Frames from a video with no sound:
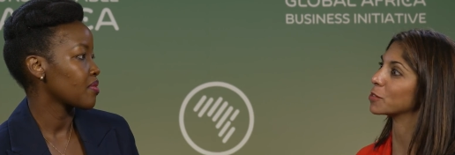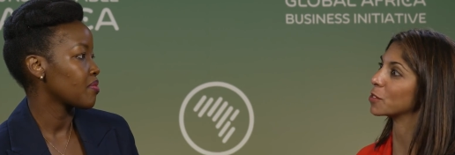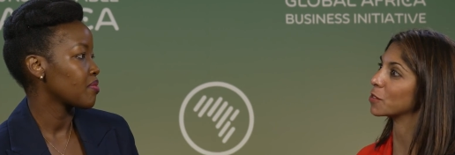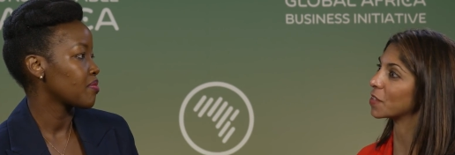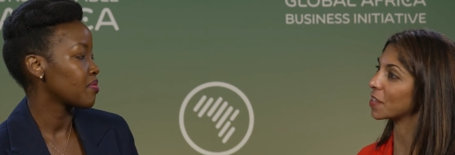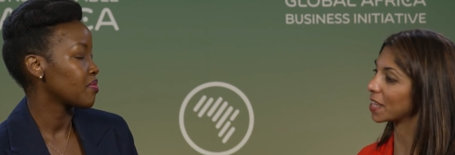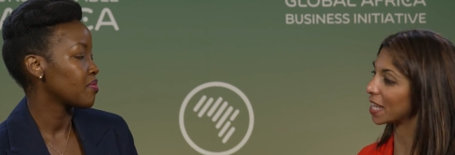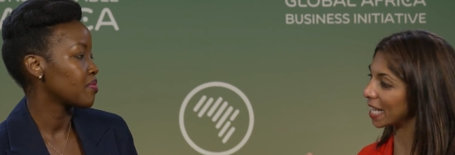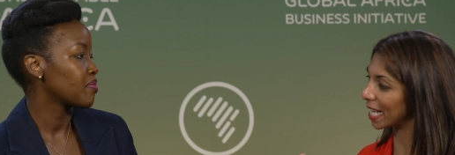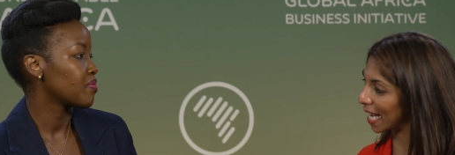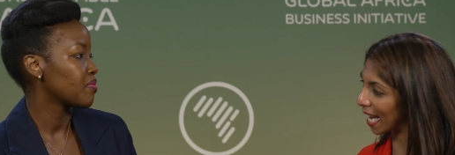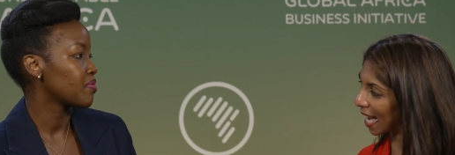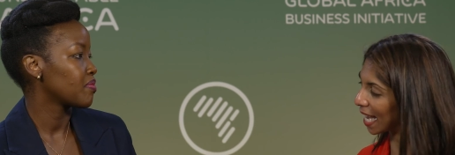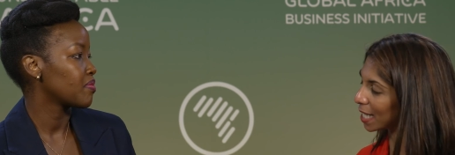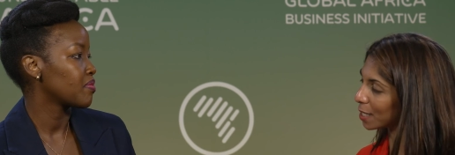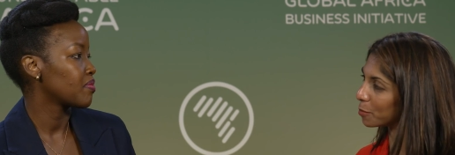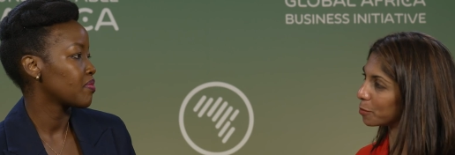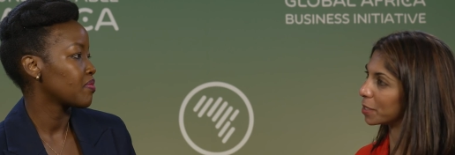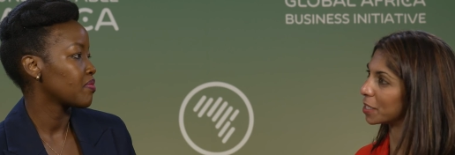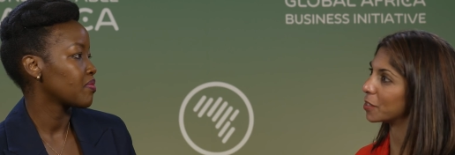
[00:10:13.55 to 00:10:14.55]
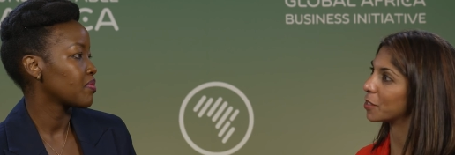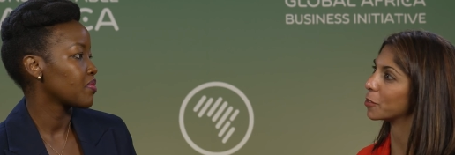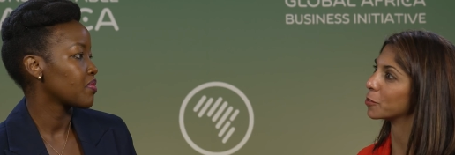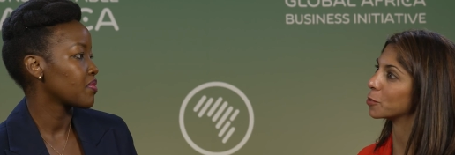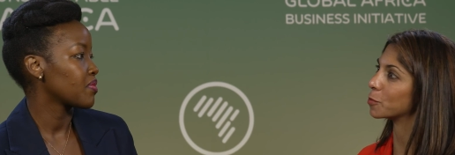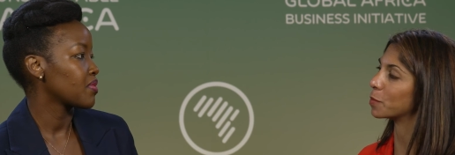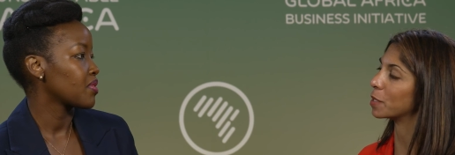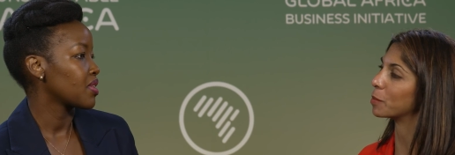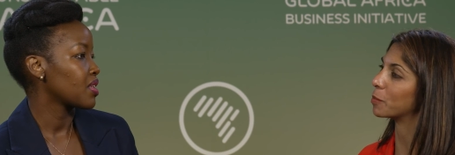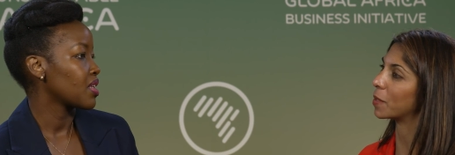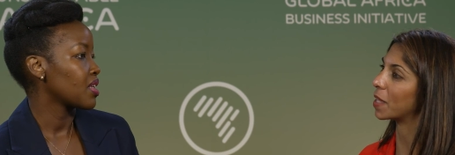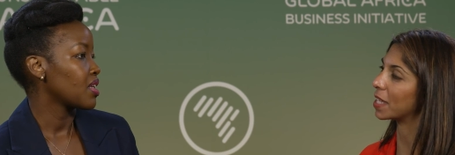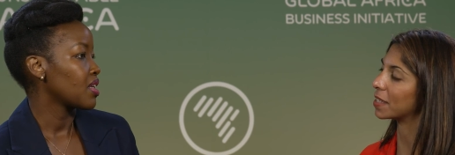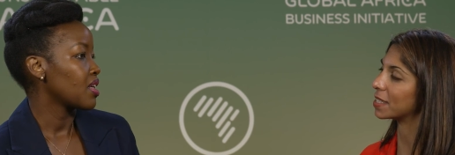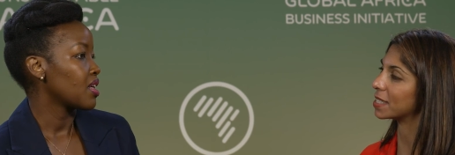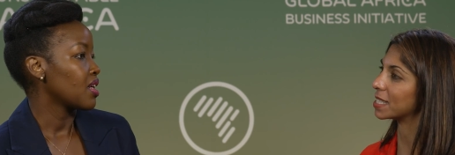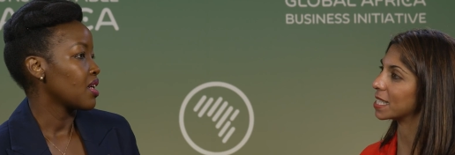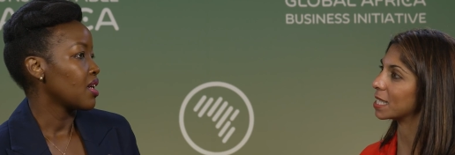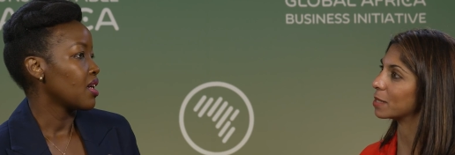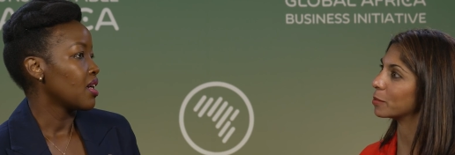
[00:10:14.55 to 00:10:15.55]
Speaker 1: so that they can be those people at
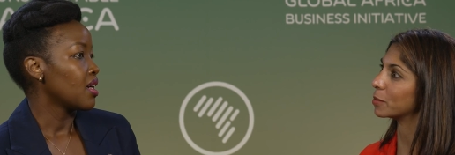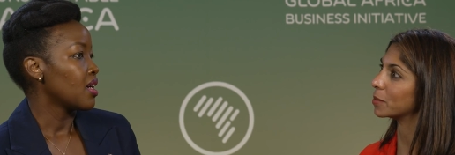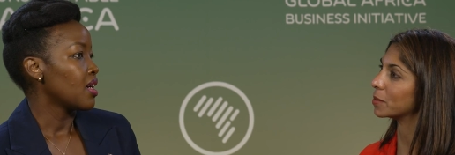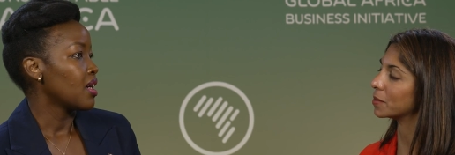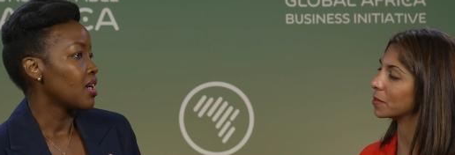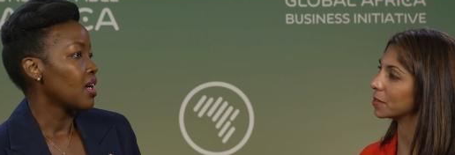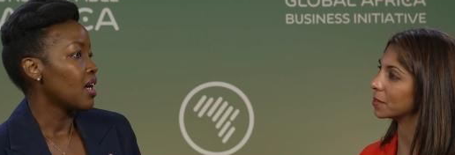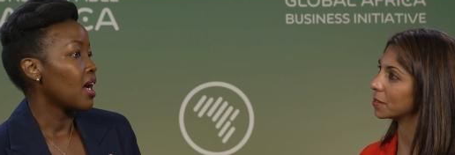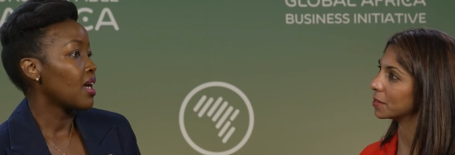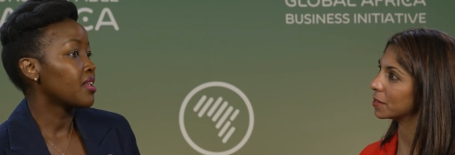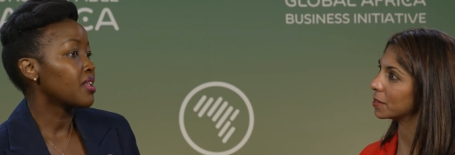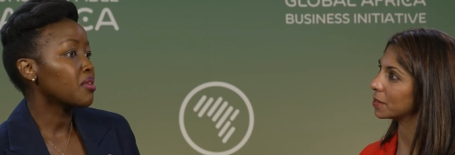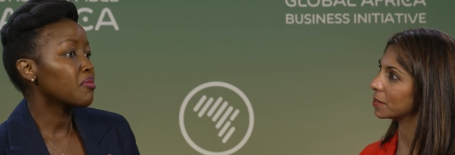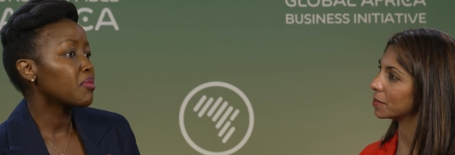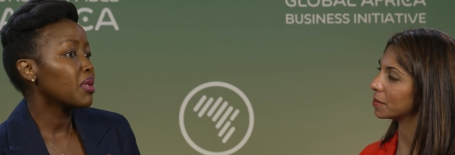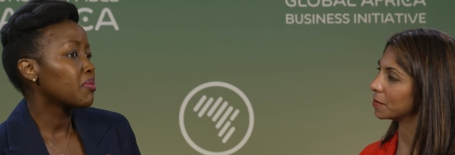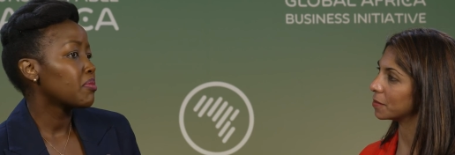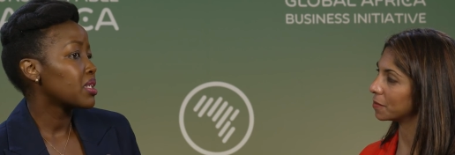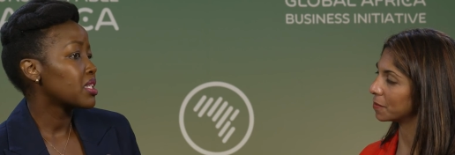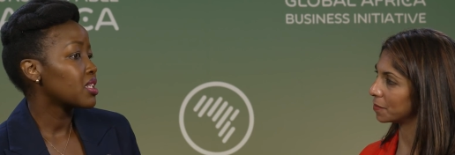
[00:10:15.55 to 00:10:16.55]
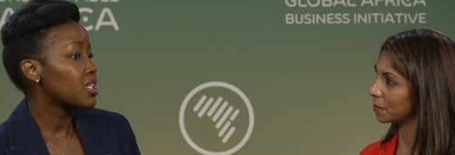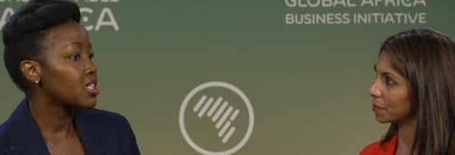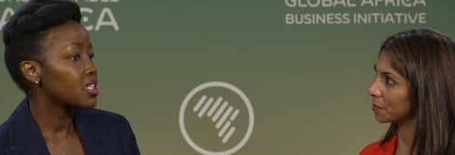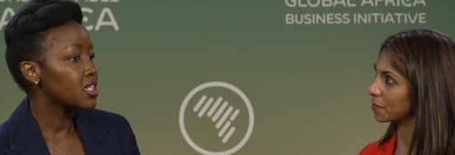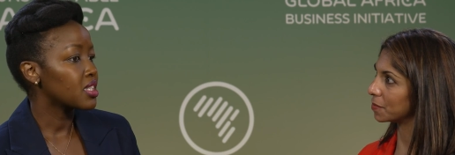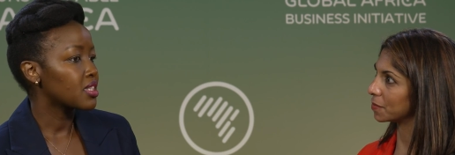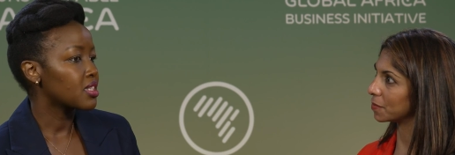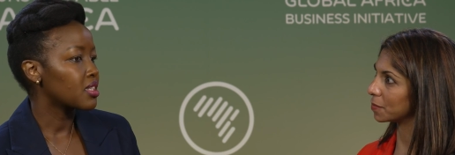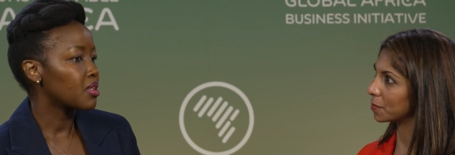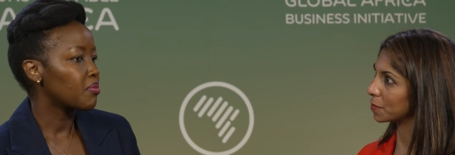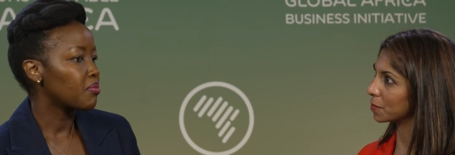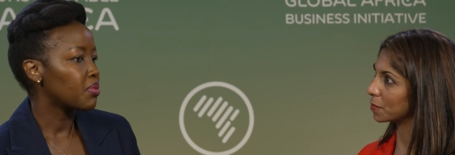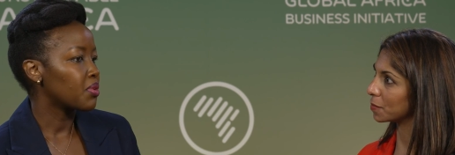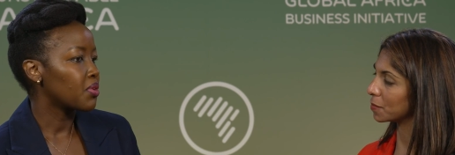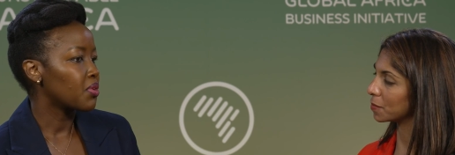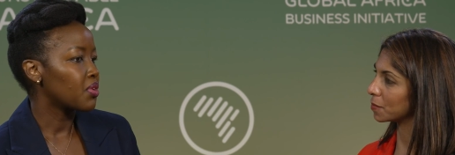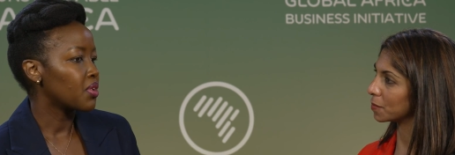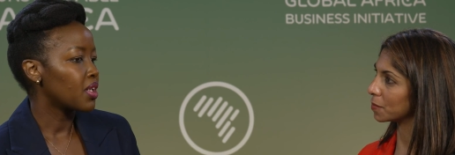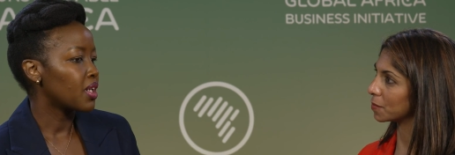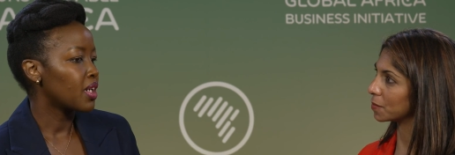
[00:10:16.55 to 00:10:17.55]
the table?
Speaker 2: I think my message is
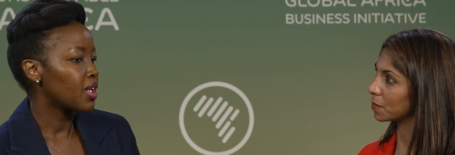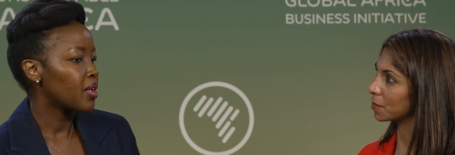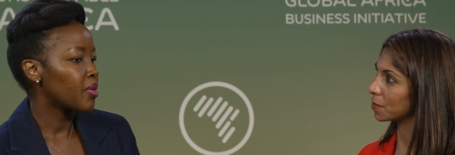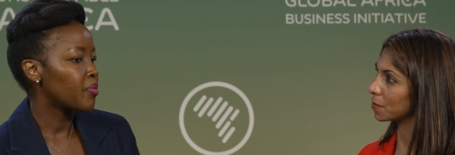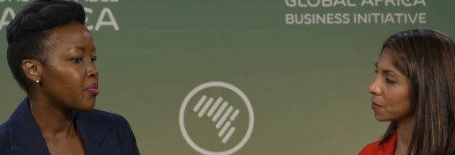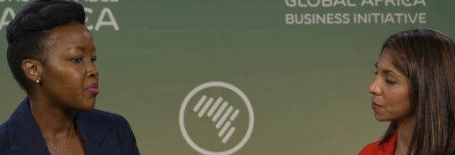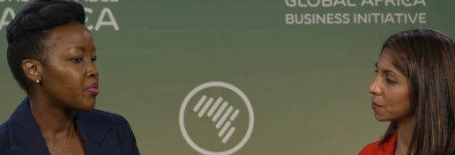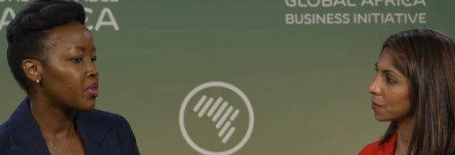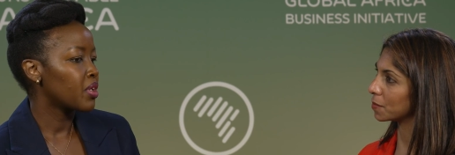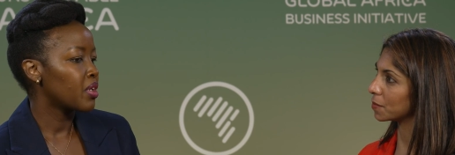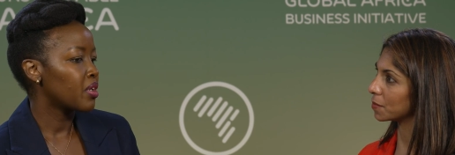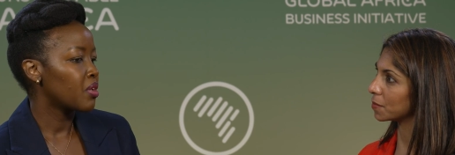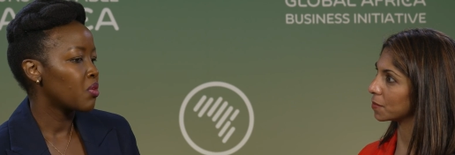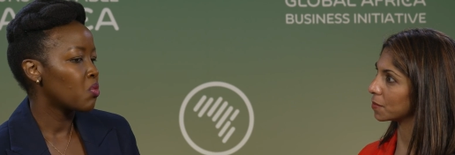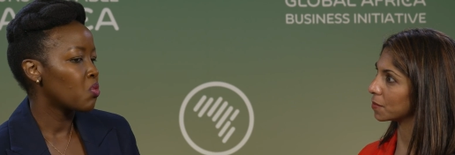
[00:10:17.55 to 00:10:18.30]
simple. Um, uh,